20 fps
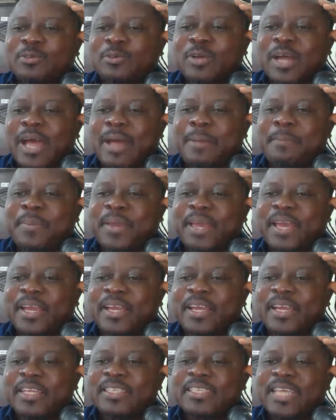I beg,
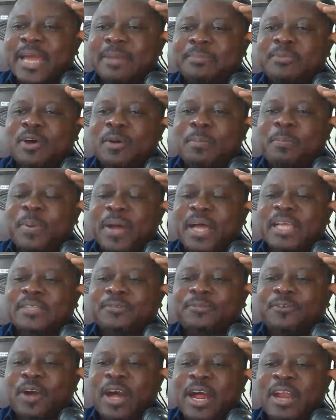time don't pass
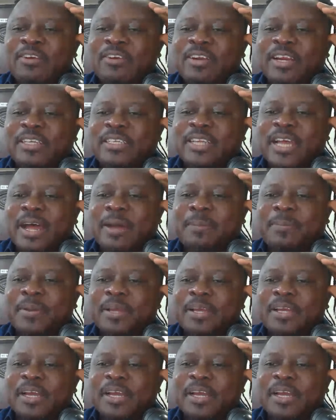for a Redknapp